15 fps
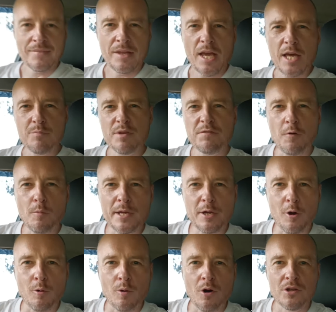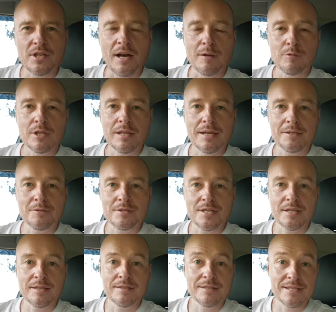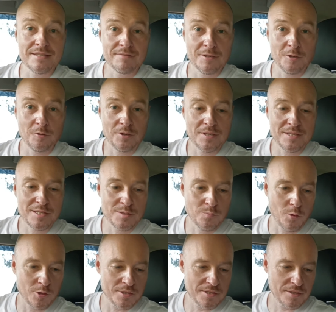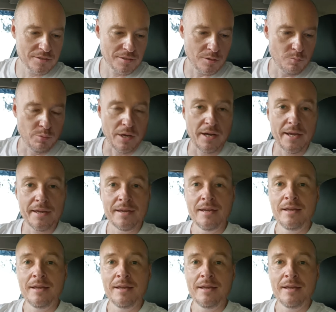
And before we go on, I would like to say that this video is sponsored by